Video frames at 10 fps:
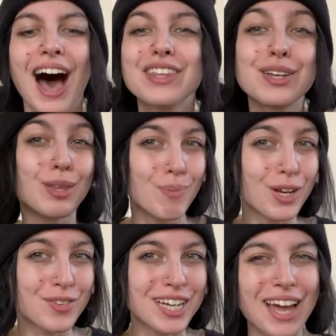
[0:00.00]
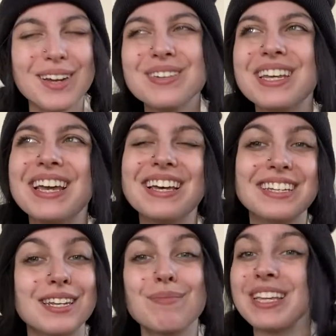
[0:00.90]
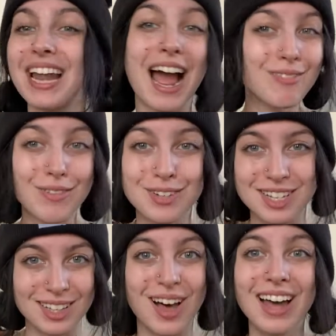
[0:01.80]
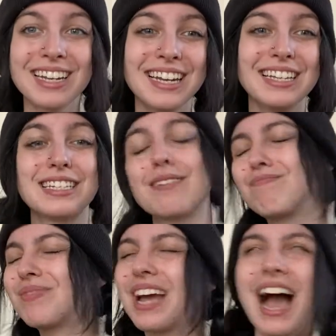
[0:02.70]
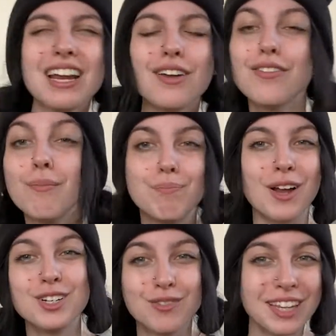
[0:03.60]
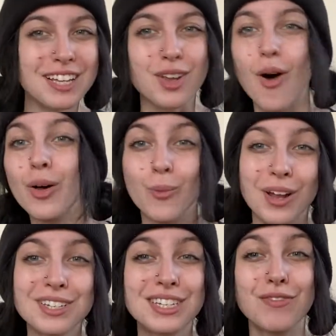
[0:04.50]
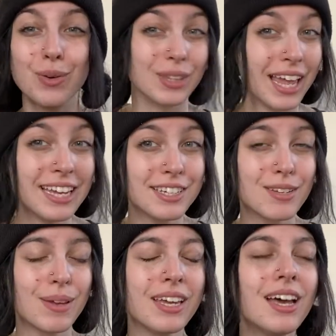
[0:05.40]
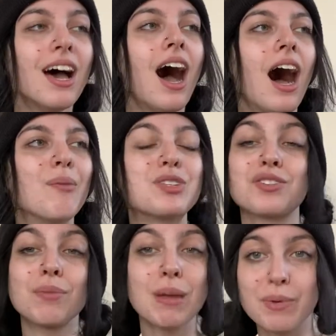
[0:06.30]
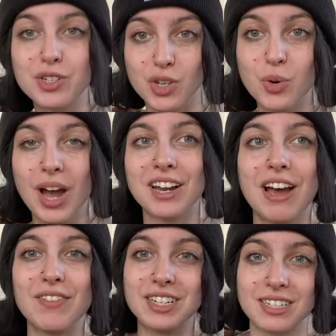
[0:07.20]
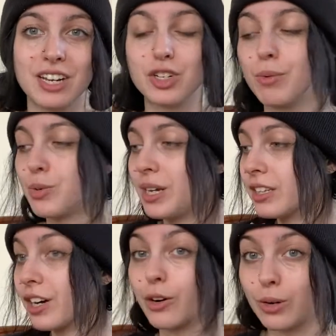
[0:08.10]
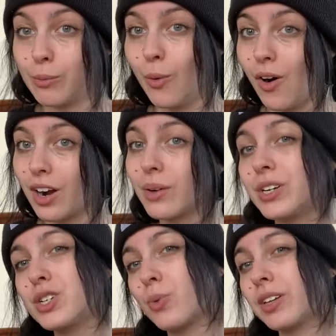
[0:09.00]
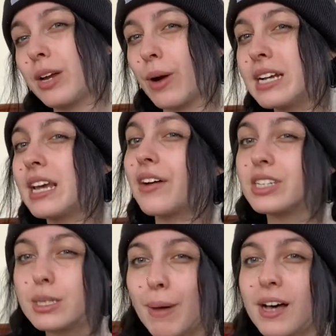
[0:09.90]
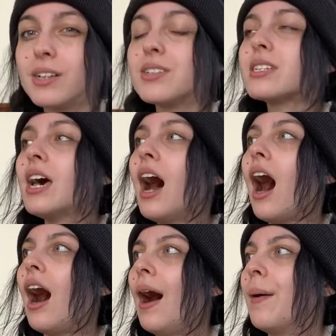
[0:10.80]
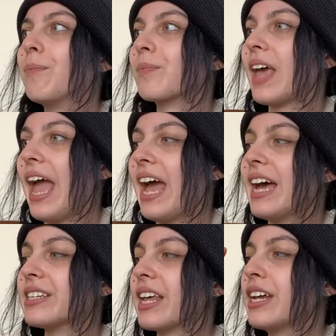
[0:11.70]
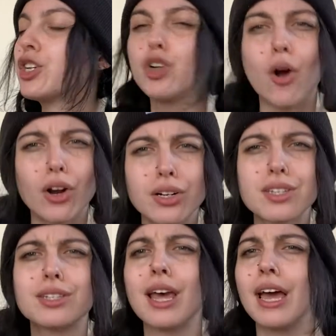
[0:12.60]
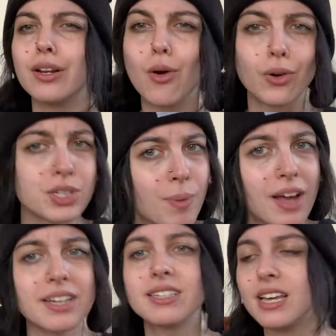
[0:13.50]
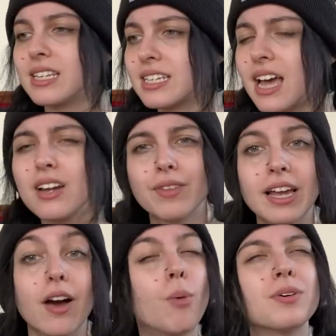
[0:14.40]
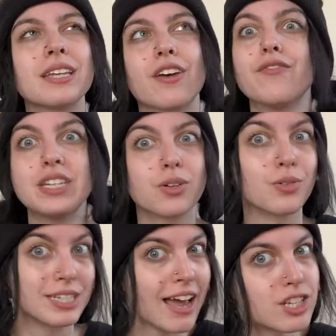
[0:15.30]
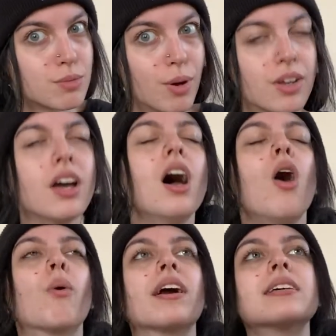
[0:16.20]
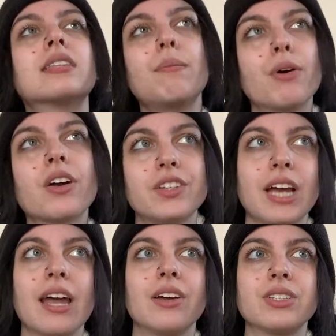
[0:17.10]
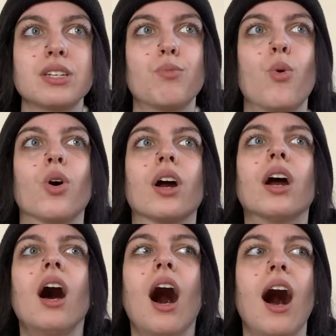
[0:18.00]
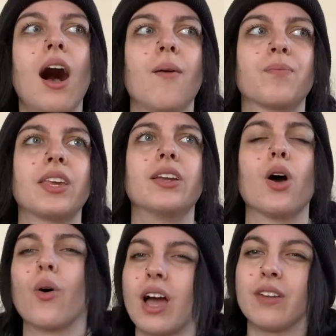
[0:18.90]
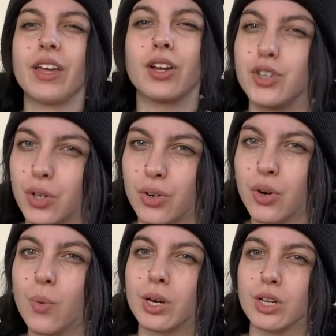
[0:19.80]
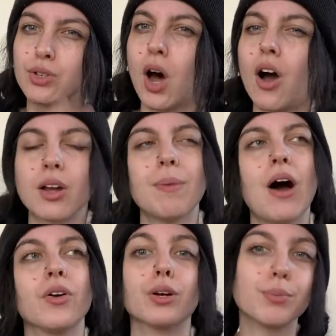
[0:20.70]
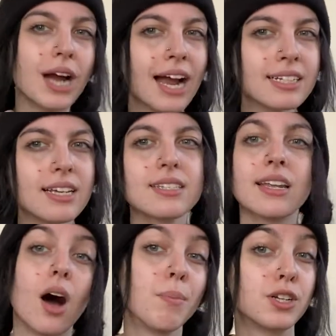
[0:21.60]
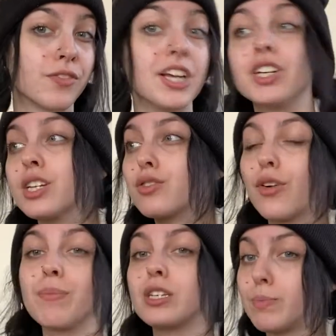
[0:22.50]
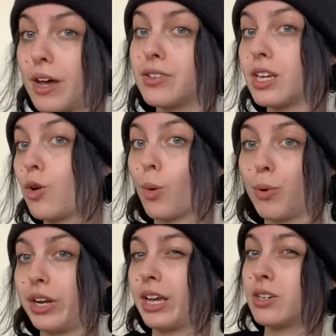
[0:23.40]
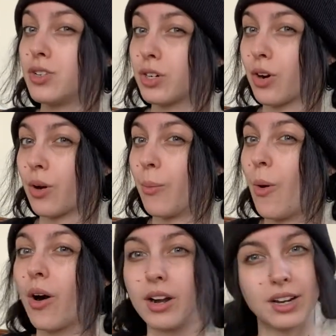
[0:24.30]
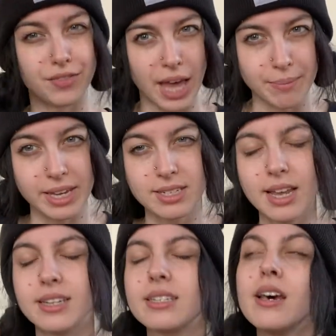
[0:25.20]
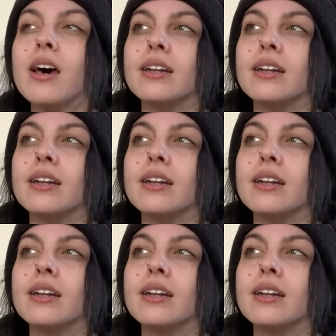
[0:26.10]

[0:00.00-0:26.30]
So the Book of Shadows is something that I reference a lot. It is kind of a bunch of things all at once if you would like it to be. Um, so some people do kind of have a distinction between their grimoire, which is where they write down spells um, and like charts and correspondences. It's kind of like almost like a physical textbook, whereas the Book of Shadows is more, um, you know, kind of like a journal where you talk about your practice and observations from the spells that you are putting into your grimoire, if that makes sense.